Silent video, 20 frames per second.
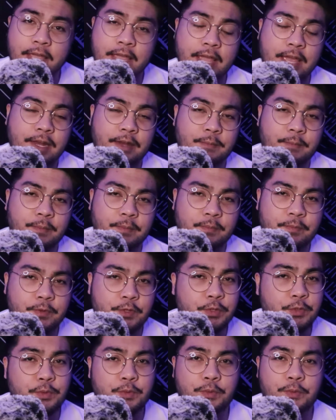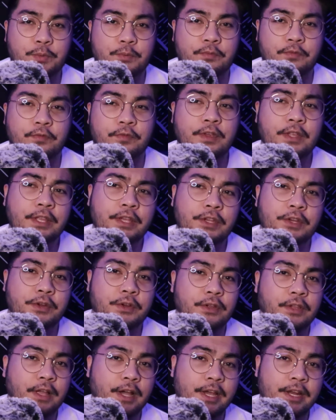and you feel like you're
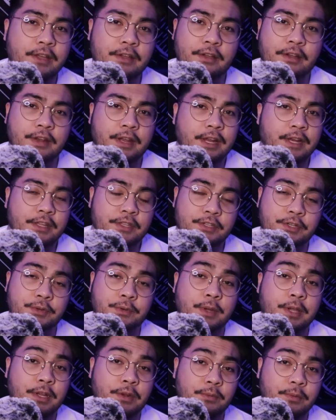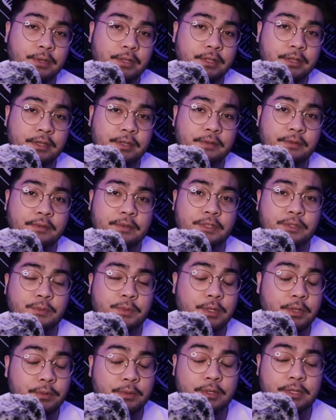gliding on any terrain, really. It's
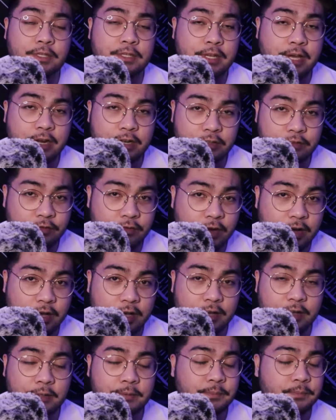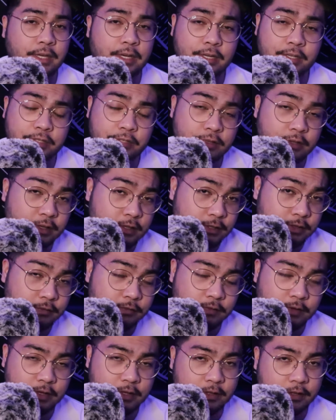really, really satisfying, and it's an awesome
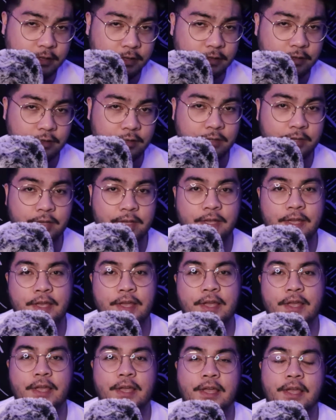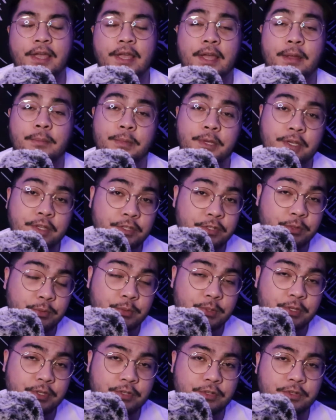feeling. And because the
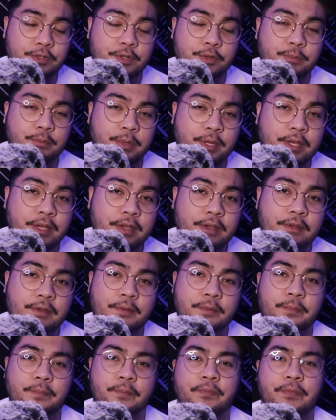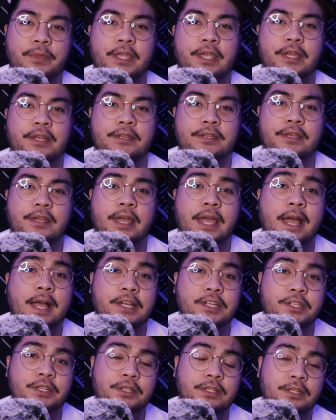wheels are so big, it
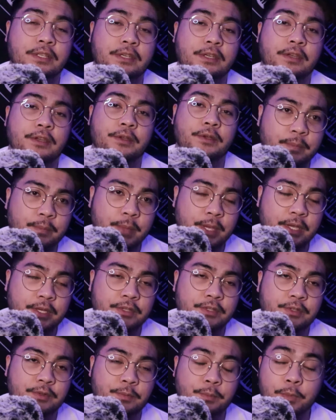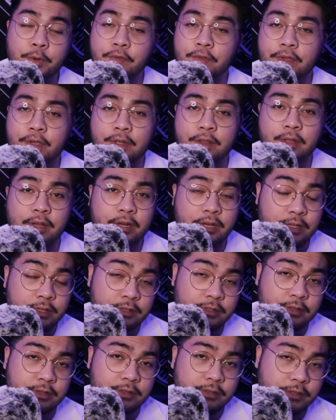actually makes moving a lot
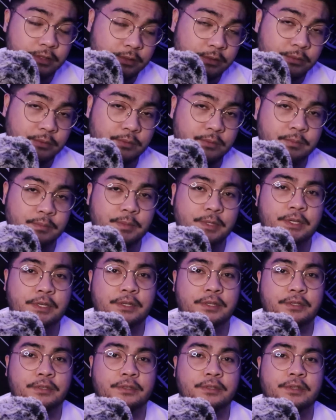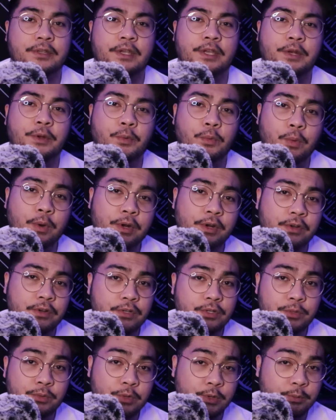easier too, because in 1 or
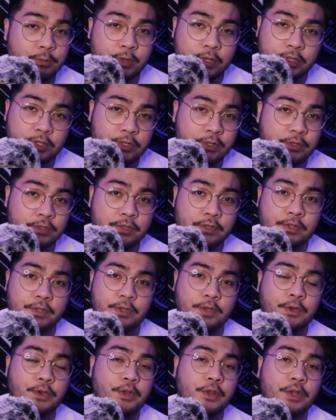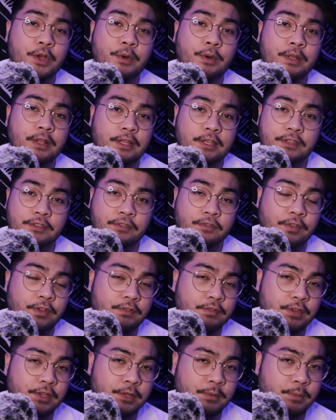2 good pushes, you can go at least
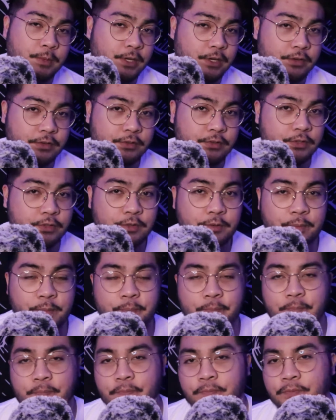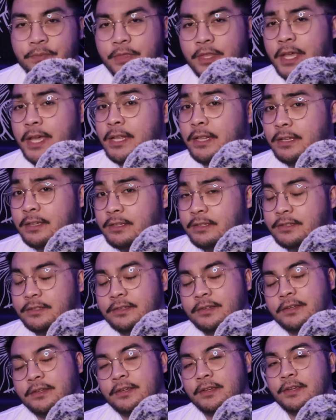15 meters. At
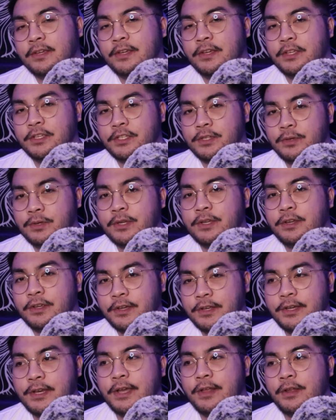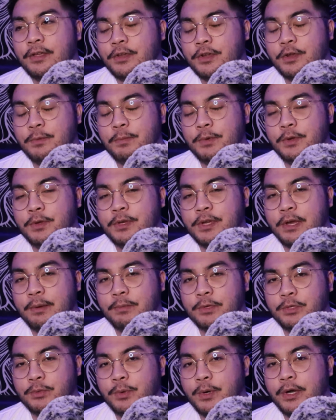least. So it can cut down on your commute
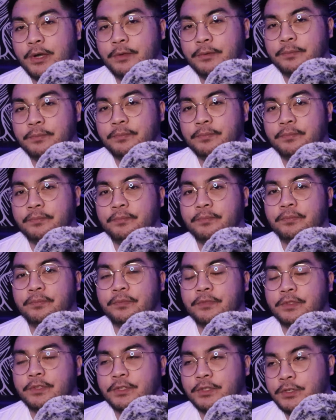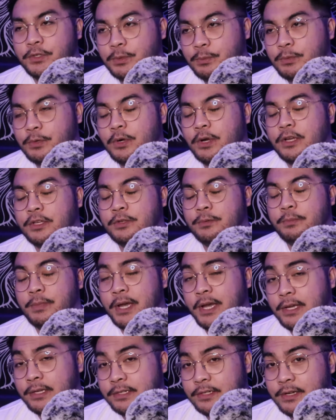time as well. It's a super awesome
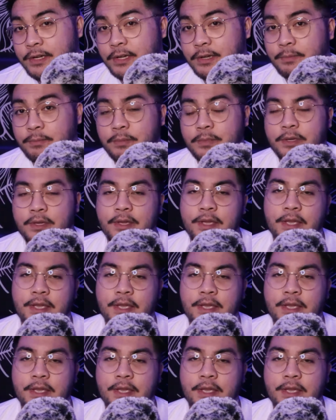pastime,